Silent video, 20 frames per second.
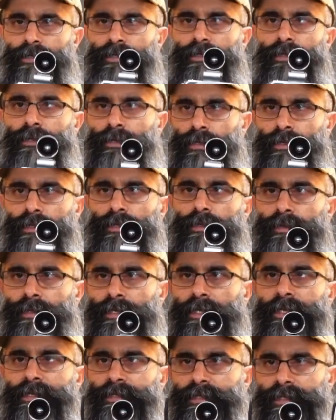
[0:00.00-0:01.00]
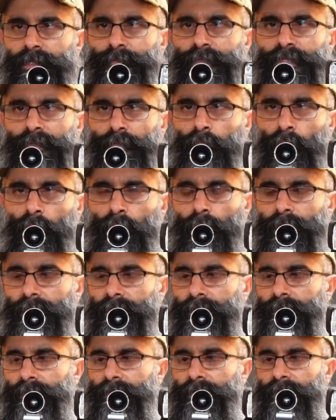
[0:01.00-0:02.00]
so you do need some support
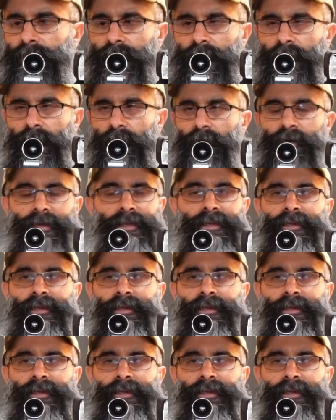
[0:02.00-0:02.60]
here.